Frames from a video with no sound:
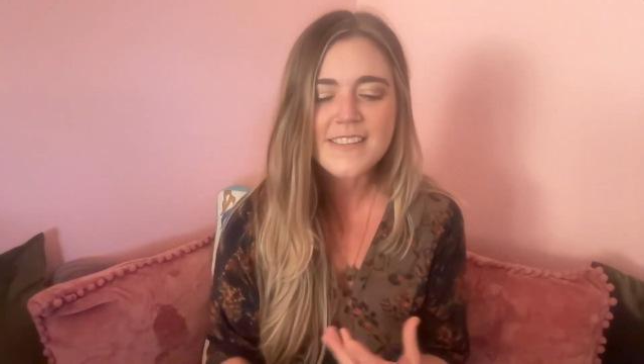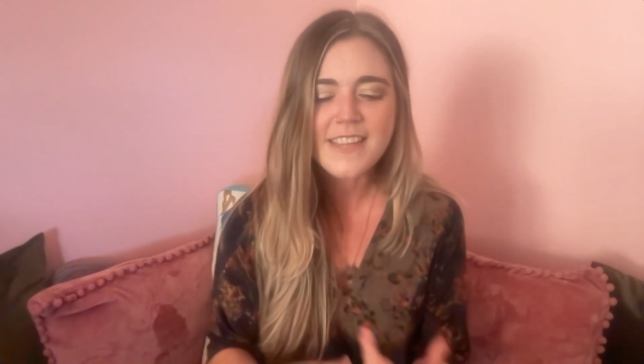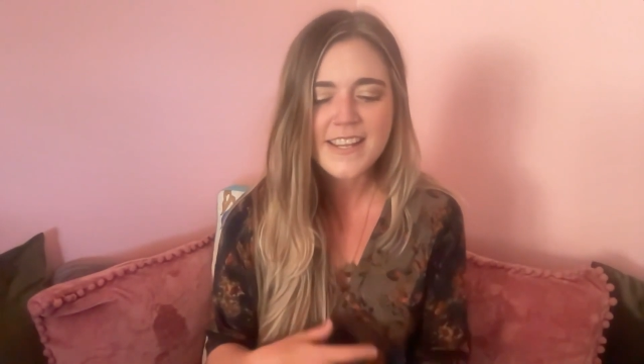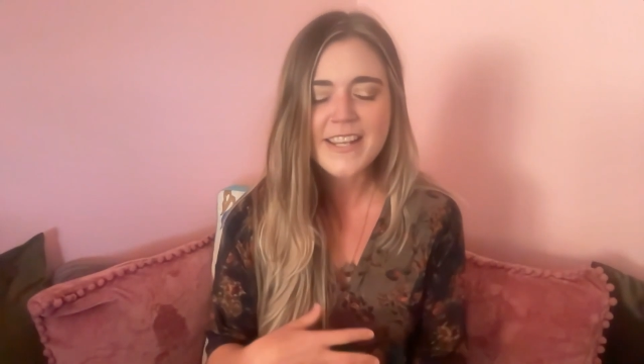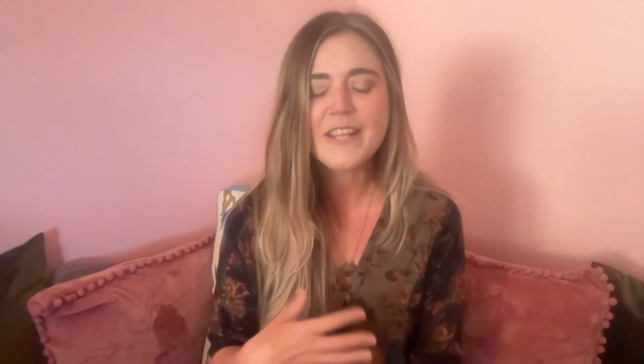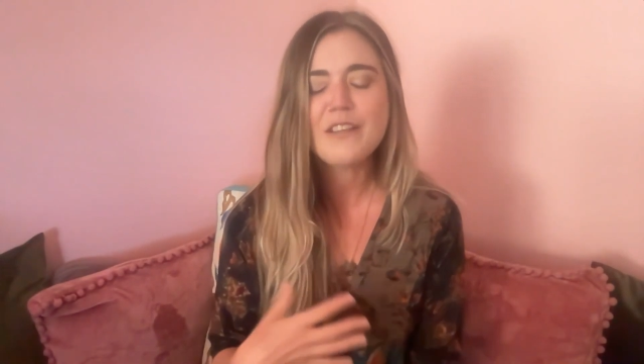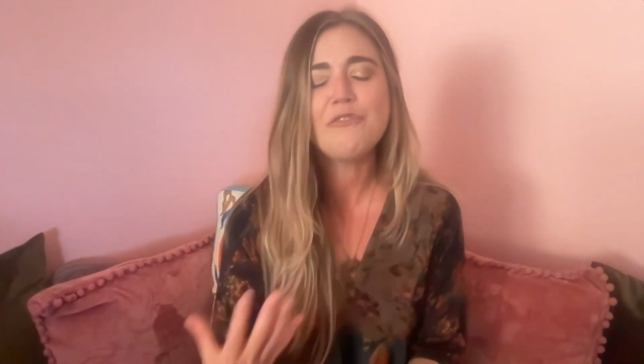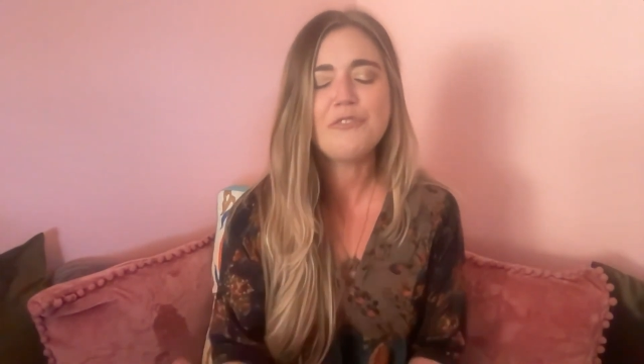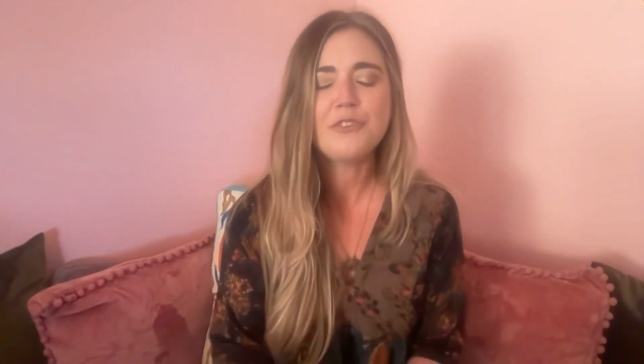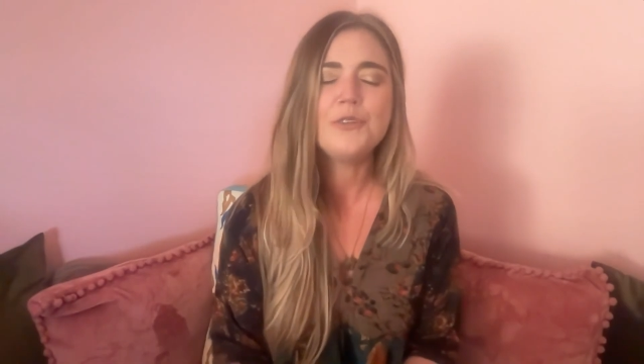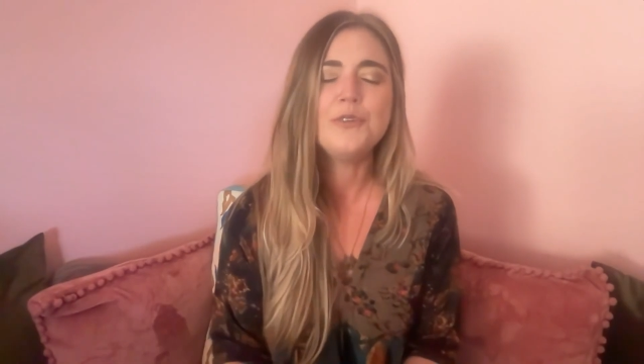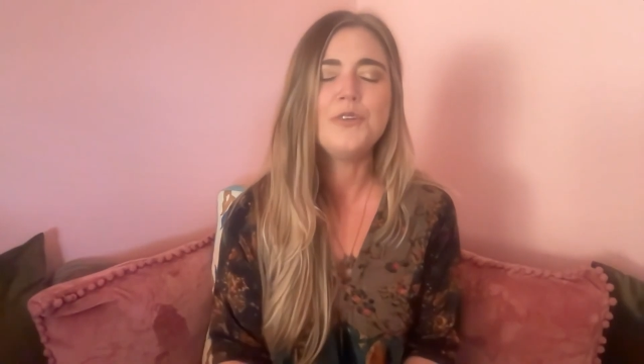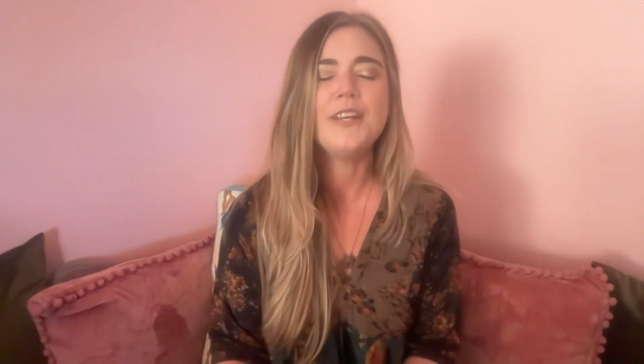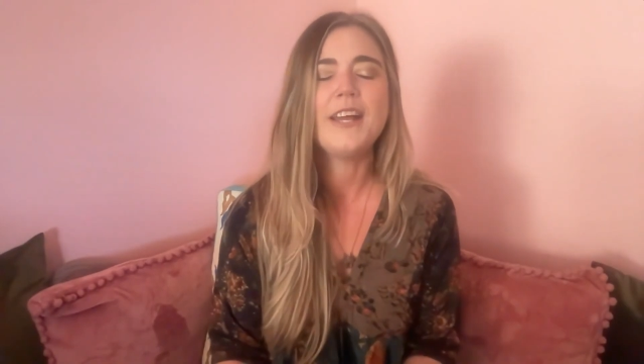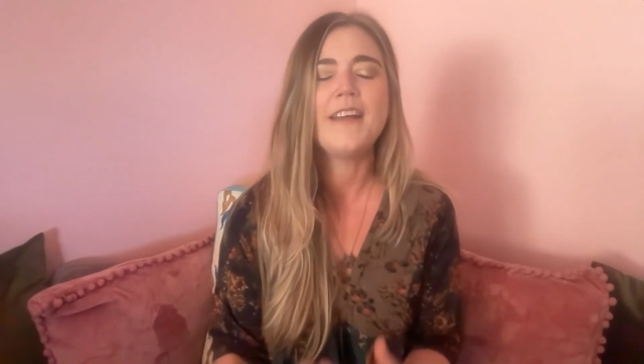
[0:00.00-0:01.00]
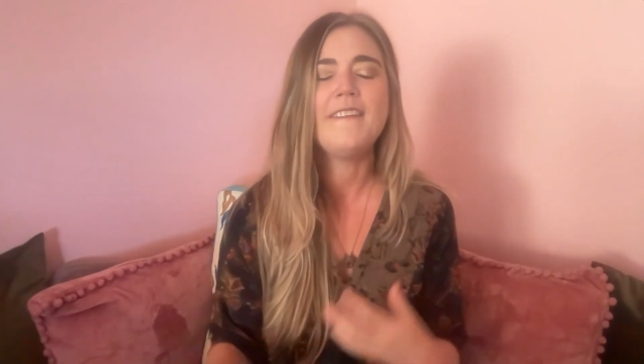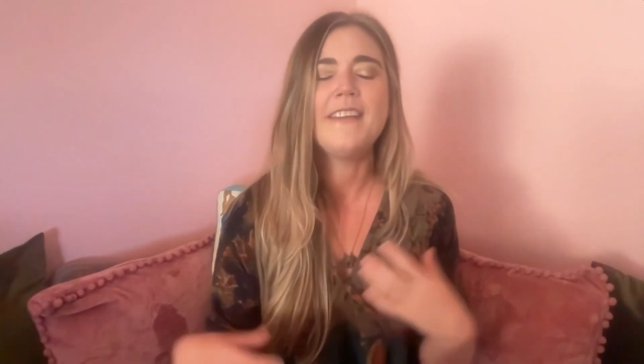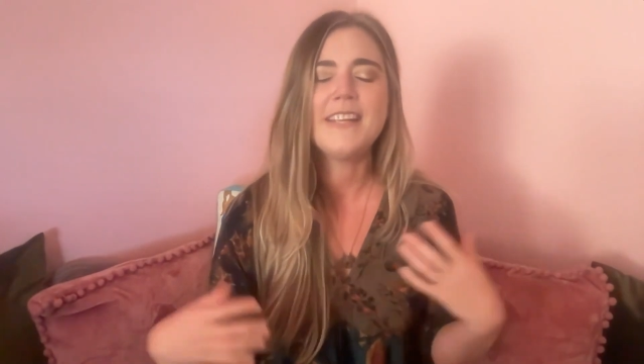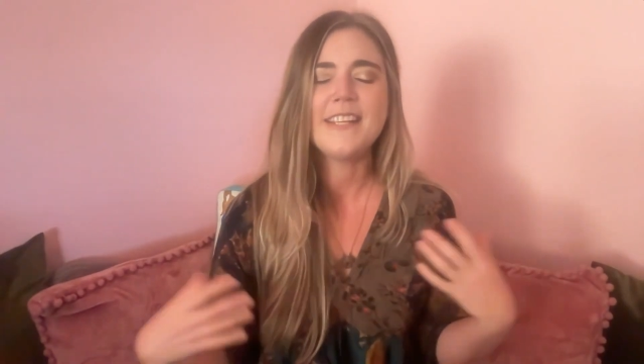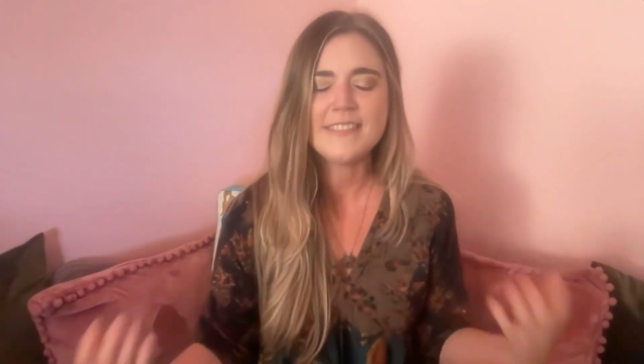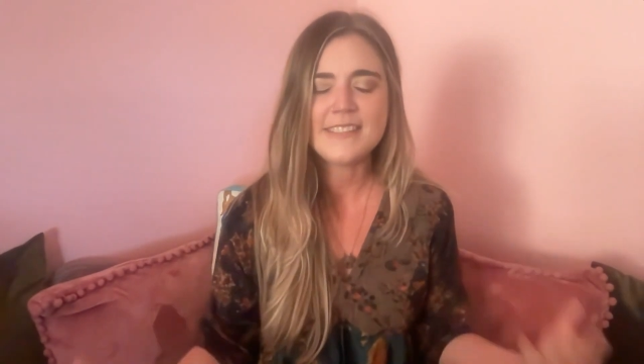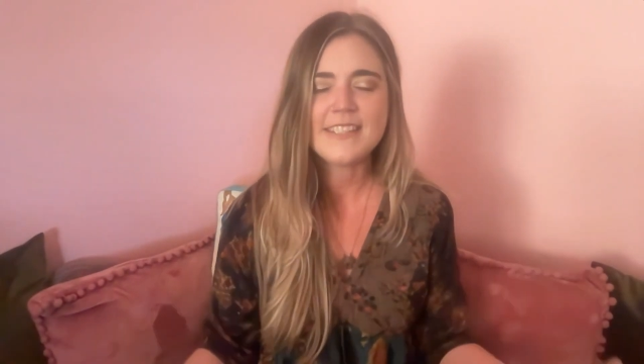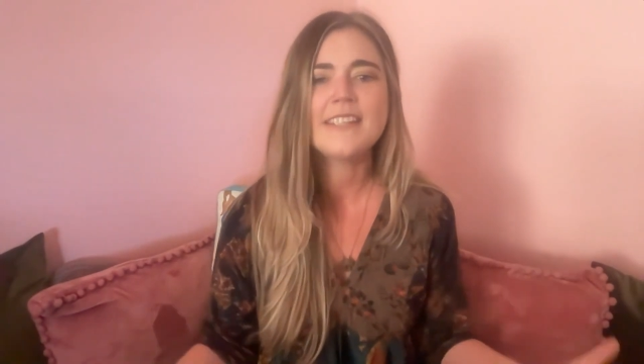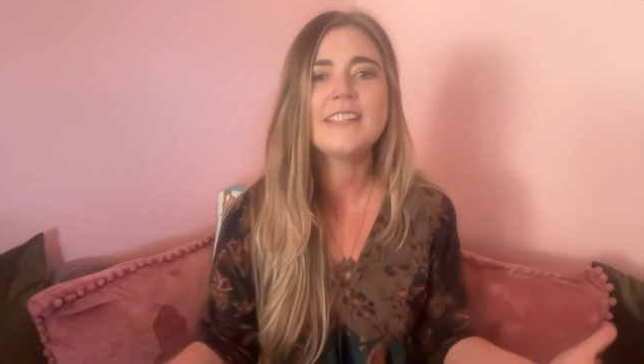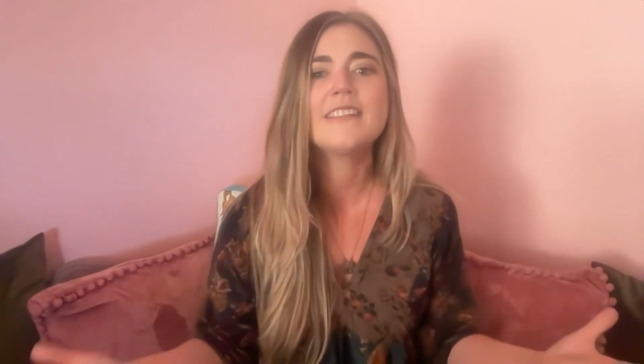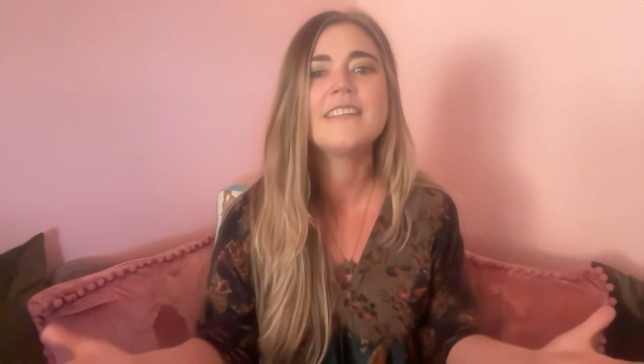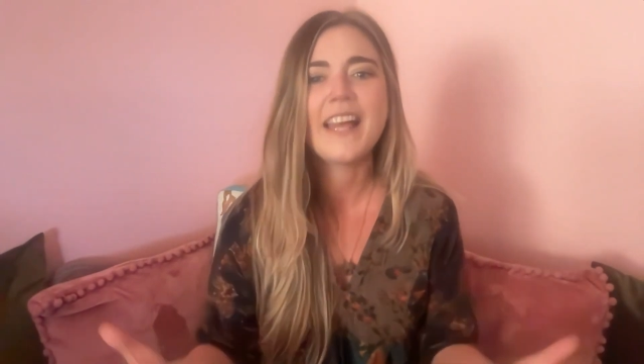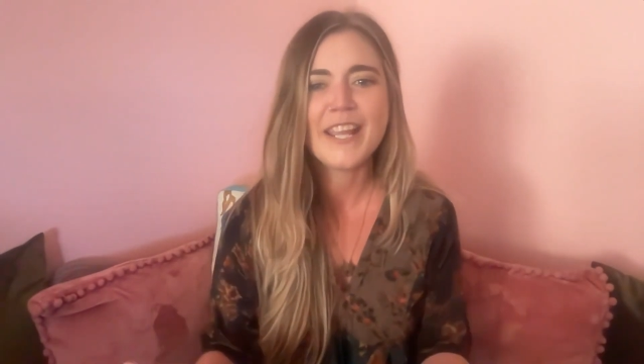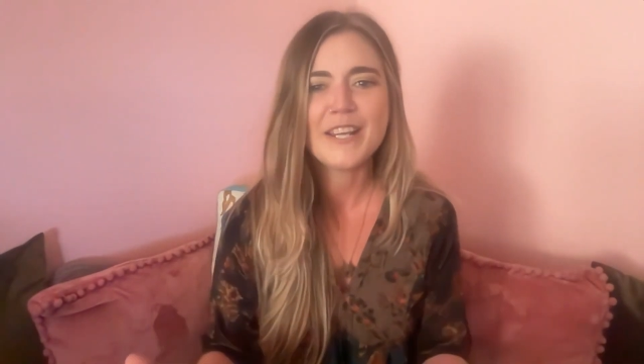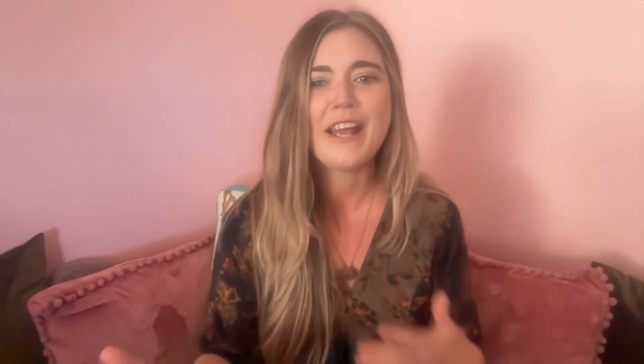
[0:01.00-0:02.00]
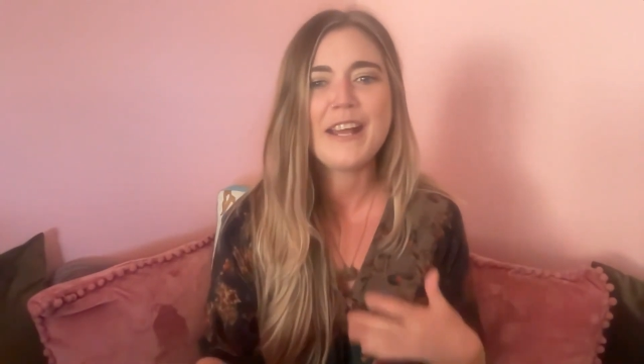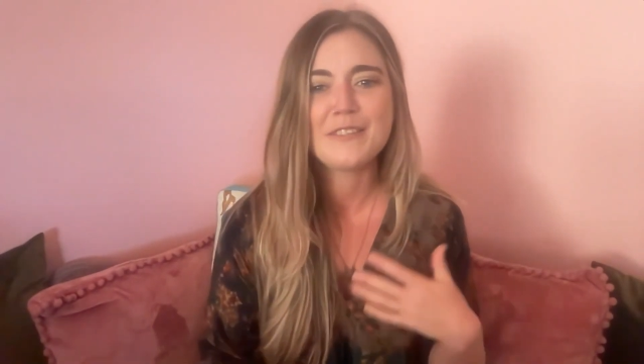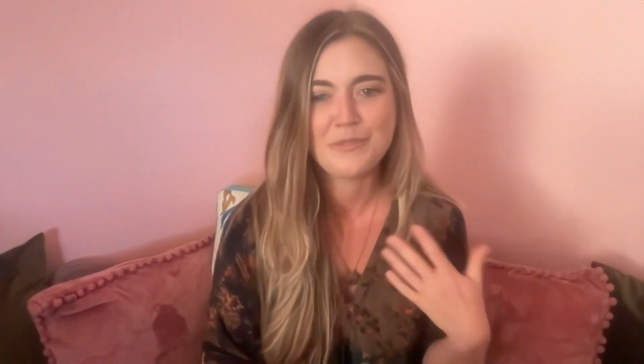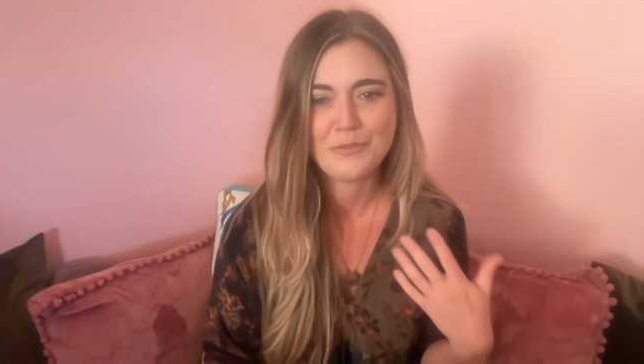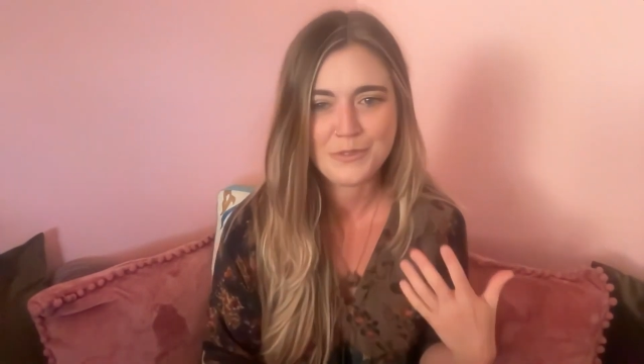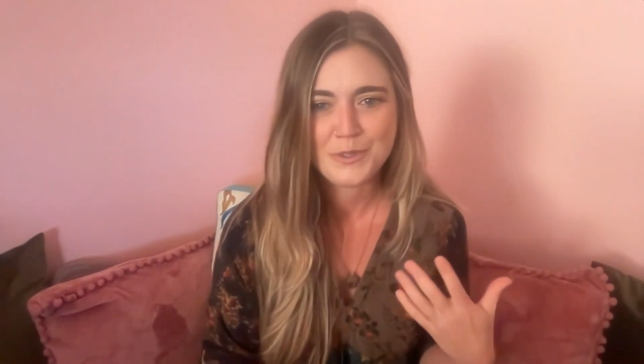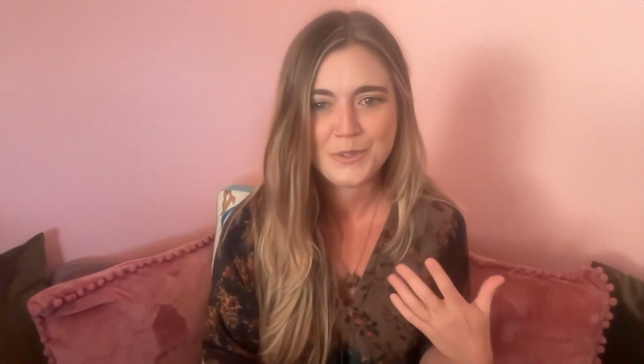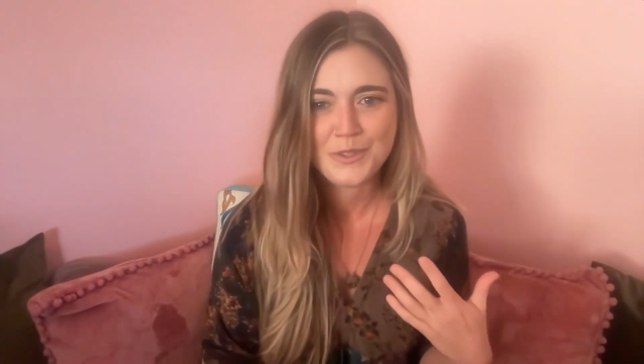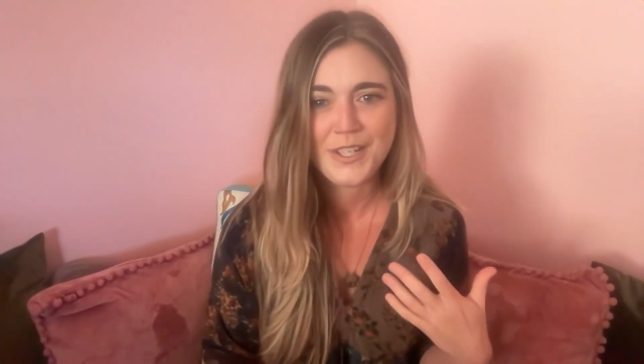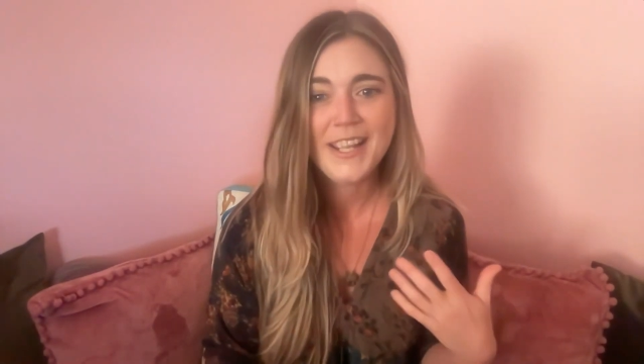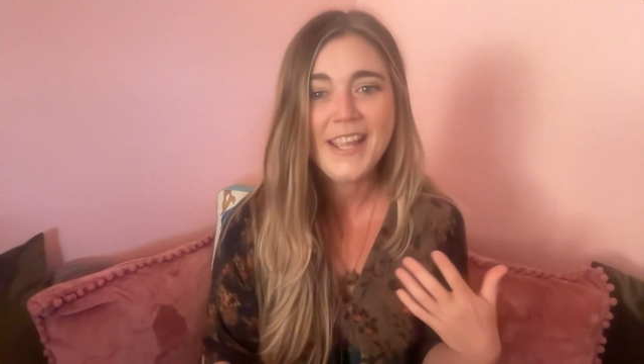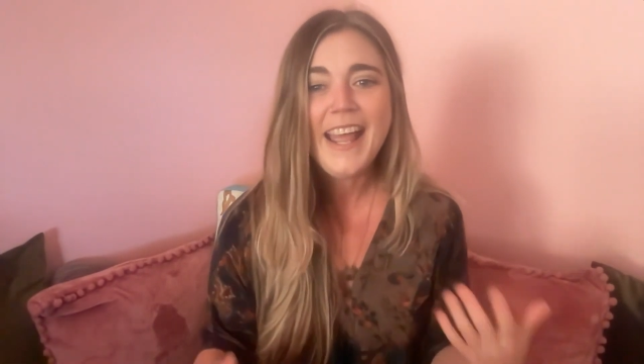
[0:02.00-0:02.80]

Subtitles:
they need food and they seek light as food.